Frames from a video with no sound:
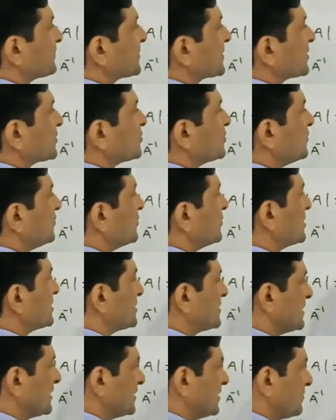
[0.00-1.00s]
So first
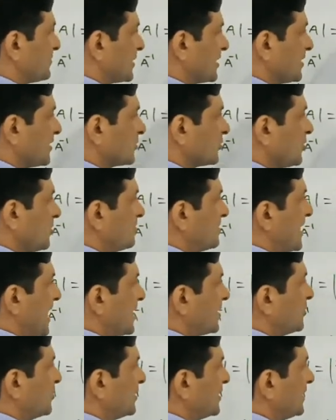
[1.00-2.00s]
take the product of
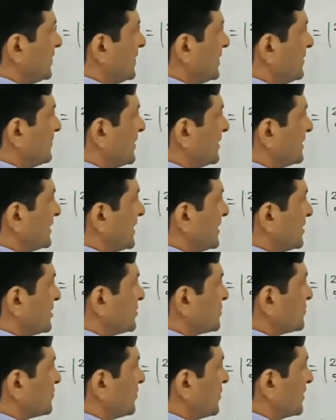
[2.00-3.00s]
diagonal element, that
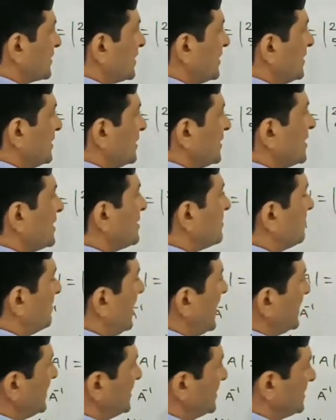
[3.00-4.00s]
is 14,
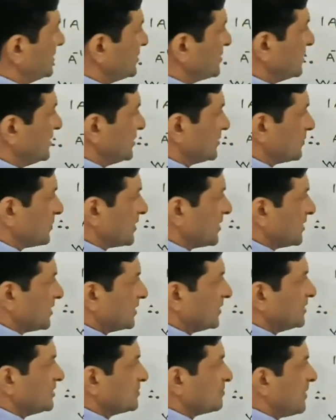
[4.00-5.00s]
minus this
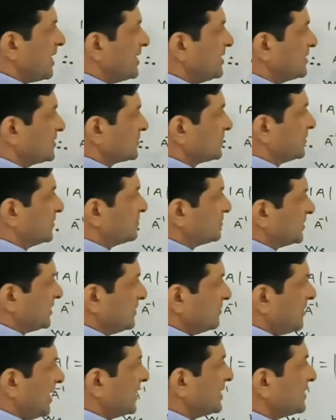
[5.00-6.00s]
product is
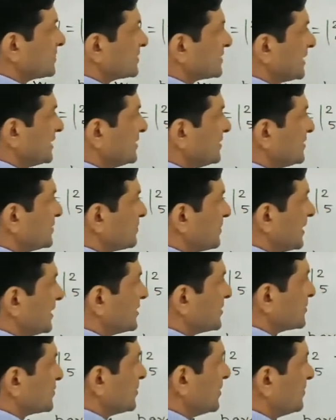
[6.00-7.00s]
-15, minus, and this
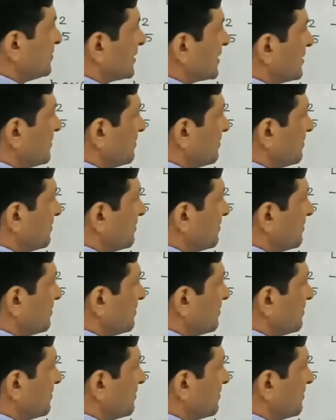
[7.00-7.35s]
minus will become